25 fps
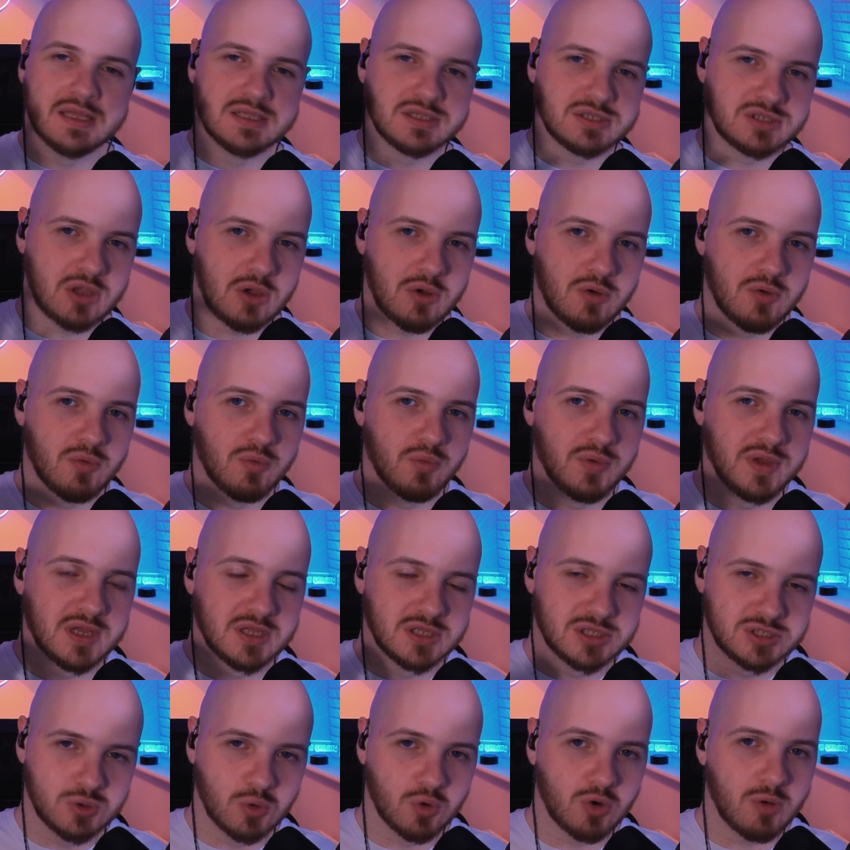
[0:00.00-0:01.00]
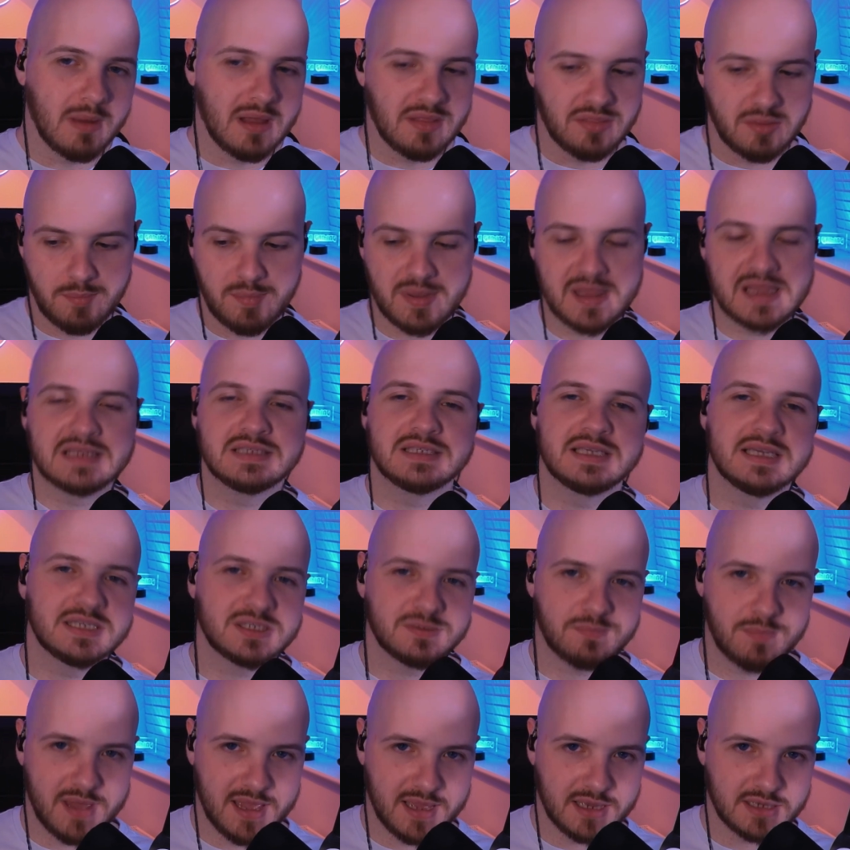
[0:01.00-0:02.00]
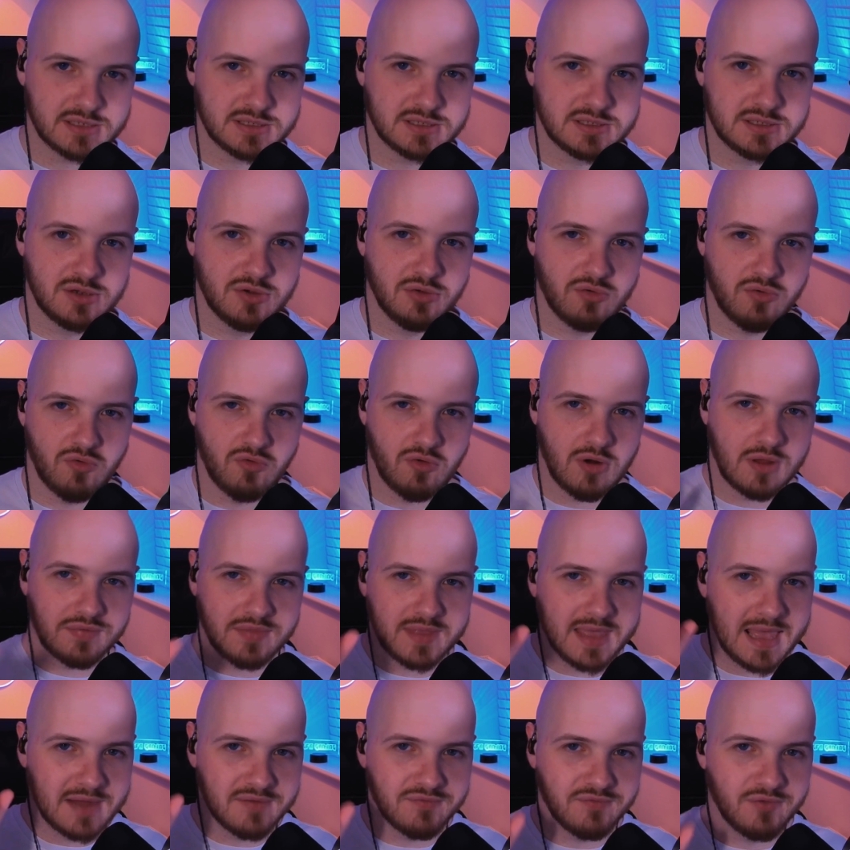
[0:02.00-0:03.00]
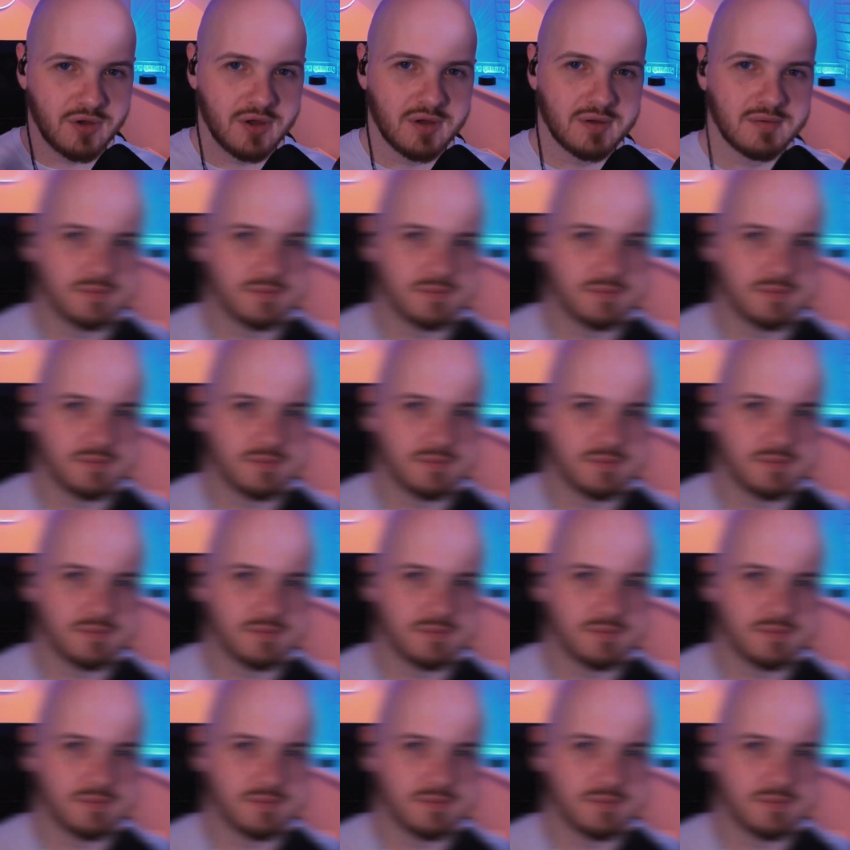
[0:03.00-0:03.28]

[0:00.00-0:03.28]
so we can talk about the PC specs. Run the advert.